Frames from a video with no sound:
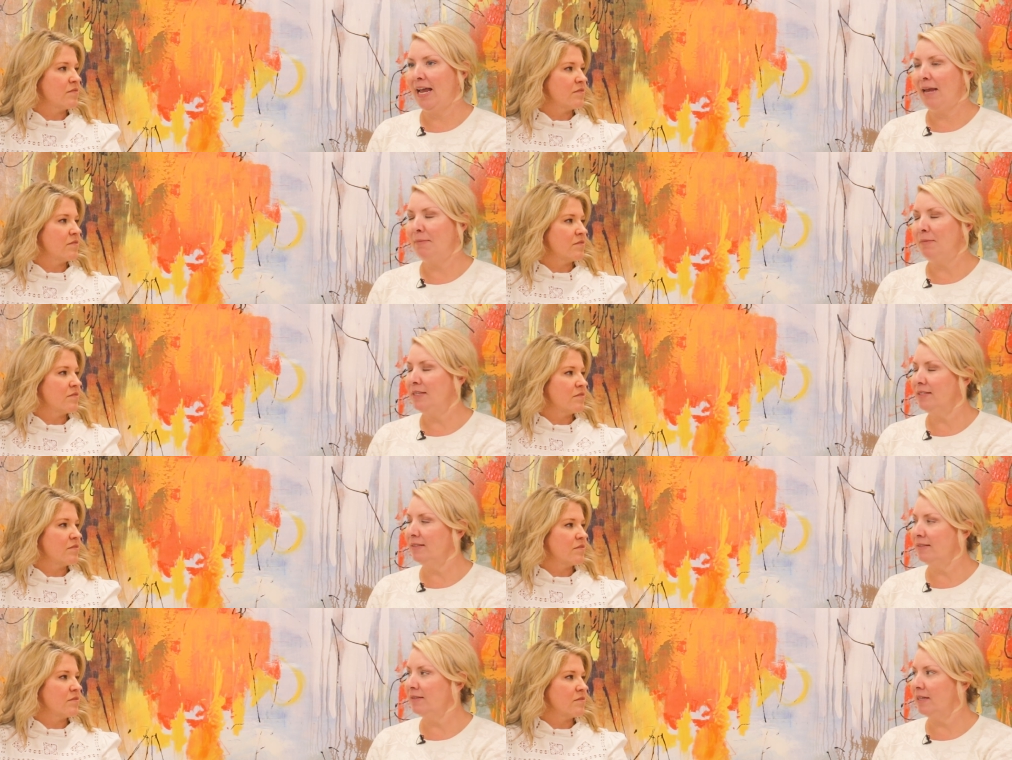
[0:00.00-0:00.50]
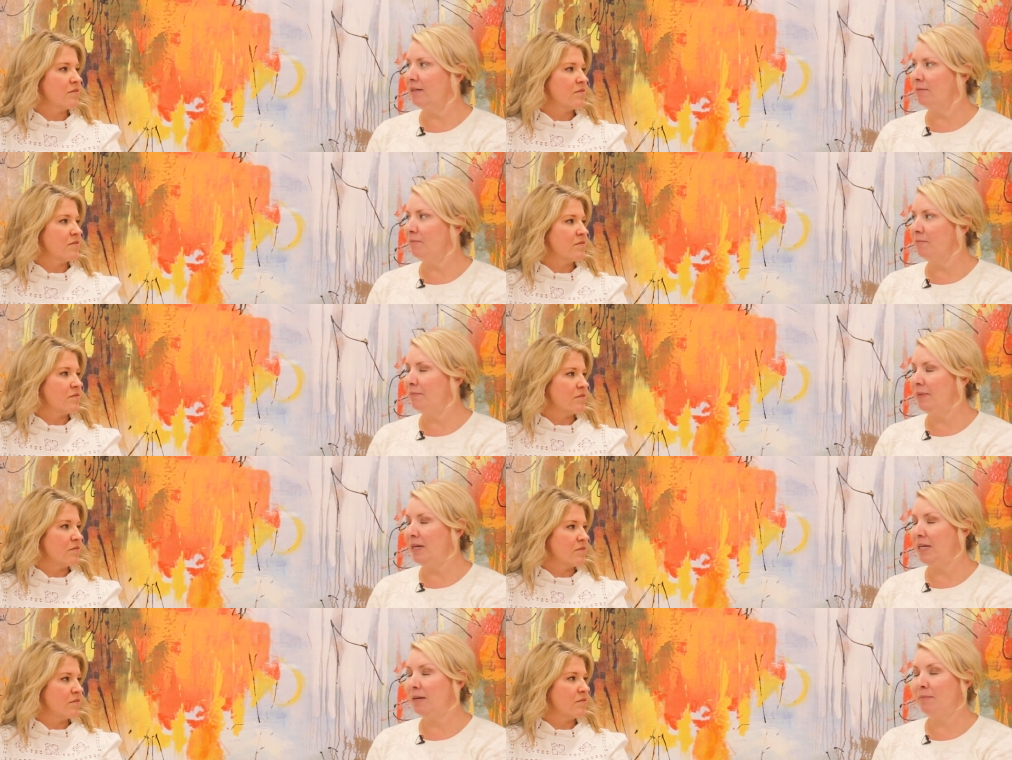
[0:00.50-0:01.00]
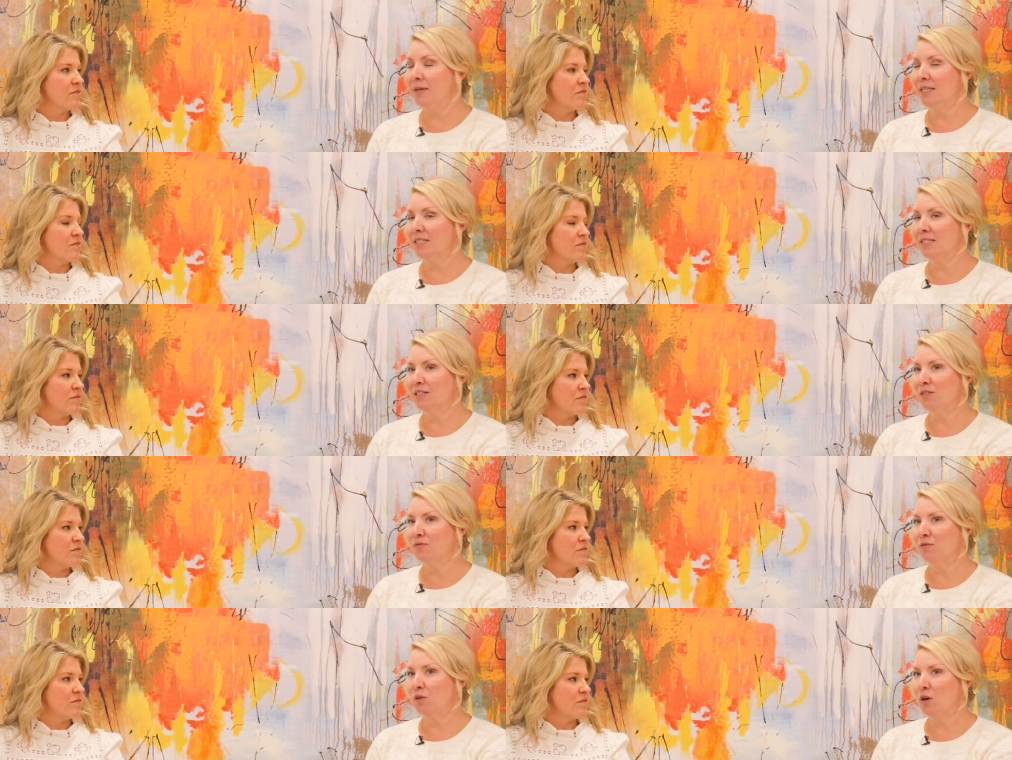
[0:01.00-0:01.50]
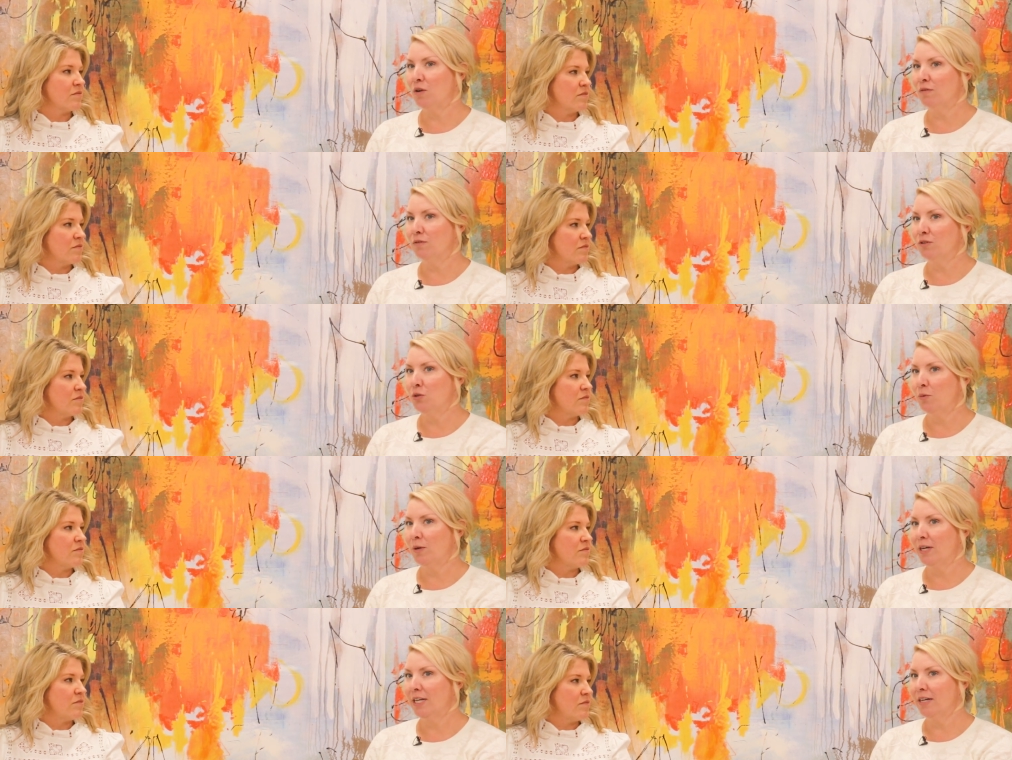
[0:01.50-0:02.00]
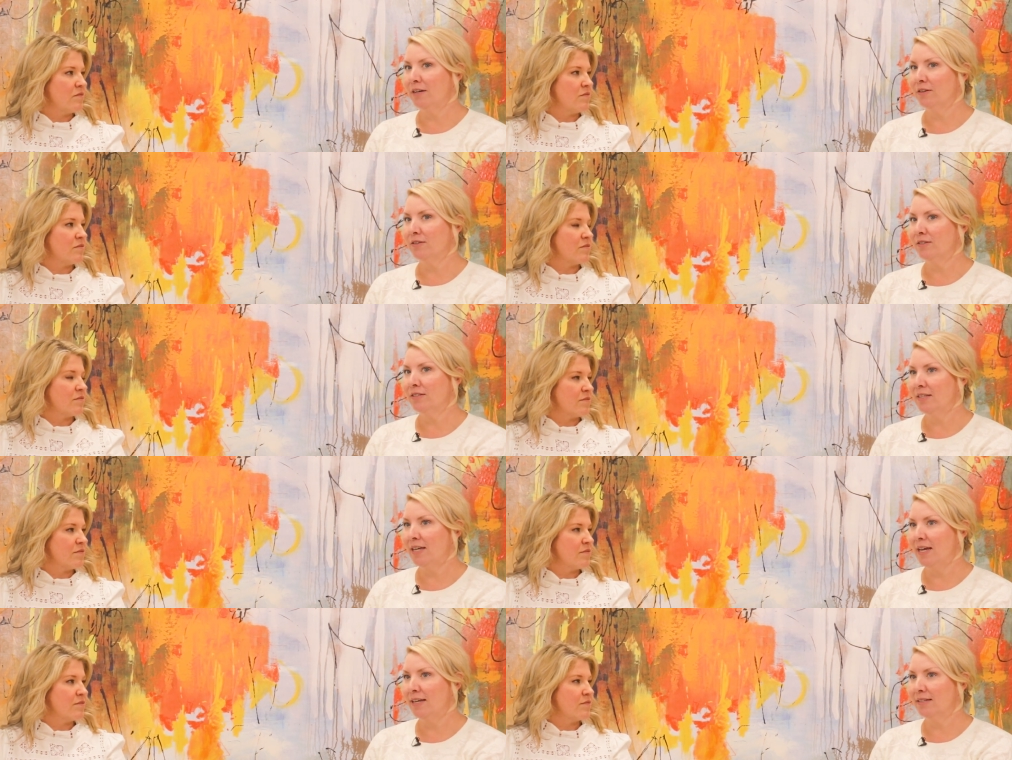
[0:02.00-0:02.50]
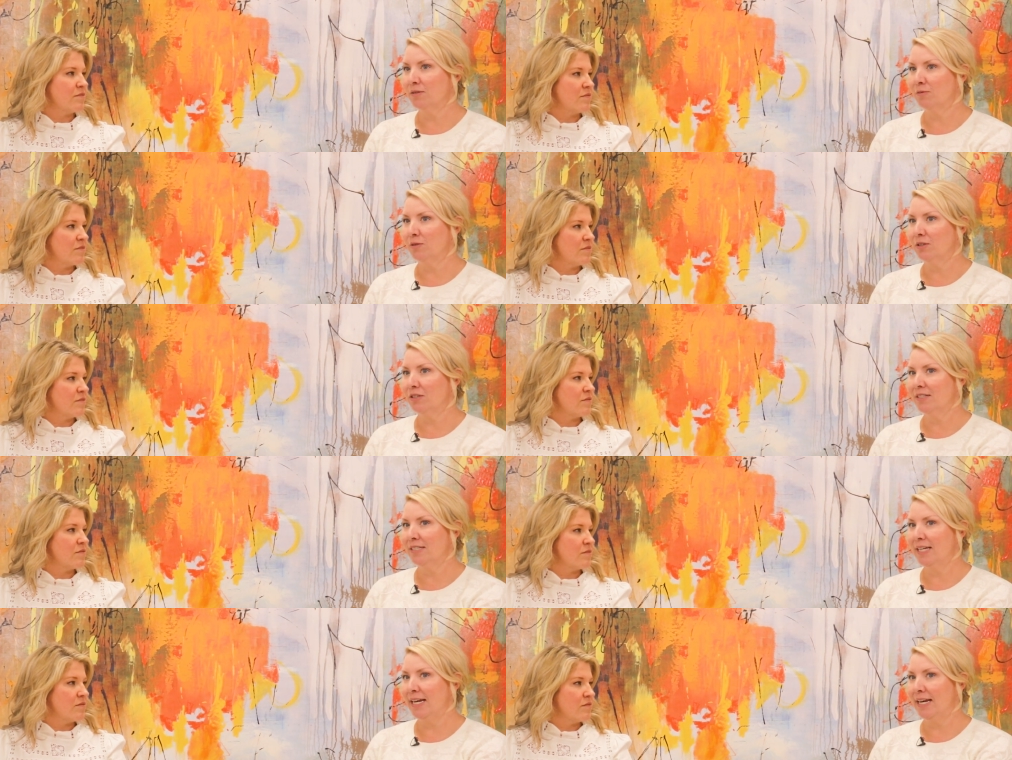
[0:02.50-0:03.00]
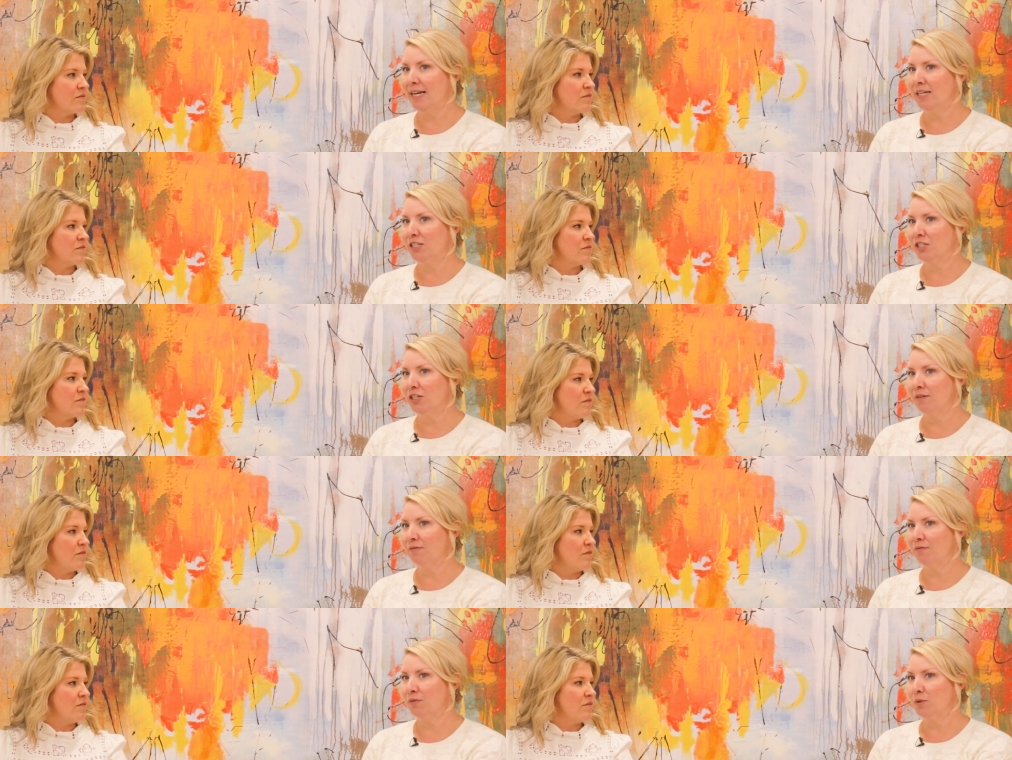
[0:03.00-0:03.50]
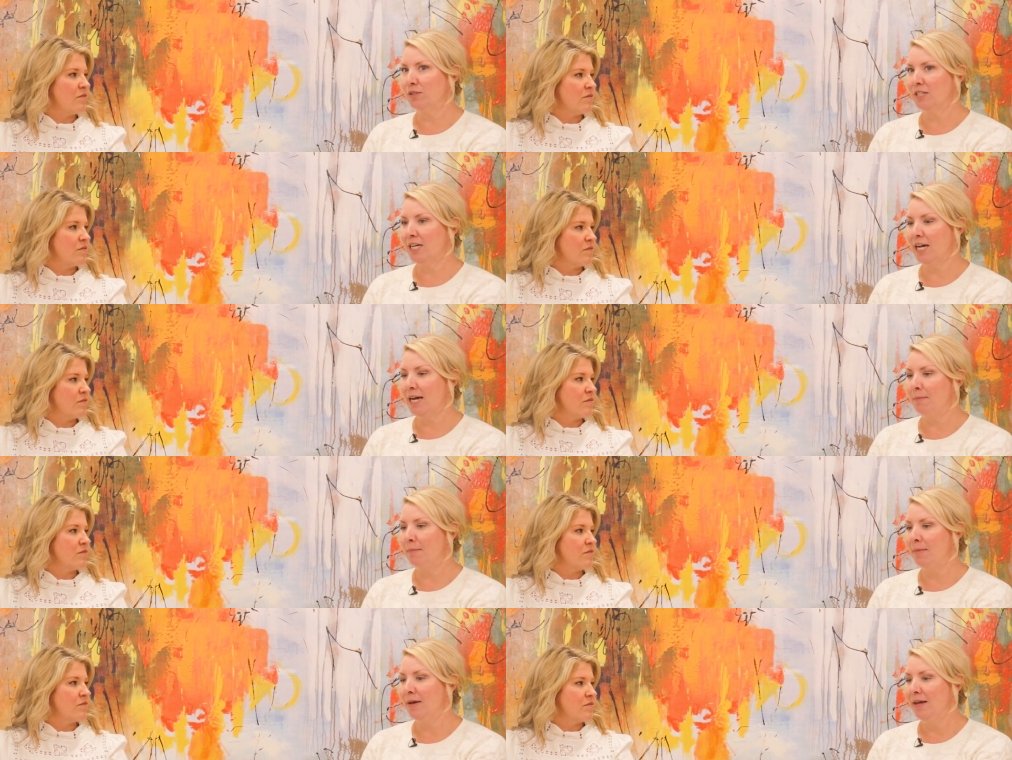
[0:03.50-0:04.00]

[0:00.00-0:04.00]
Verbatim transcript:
Speaker 1: Amy's in, been in business for over twenty years as a real estate agent full-time.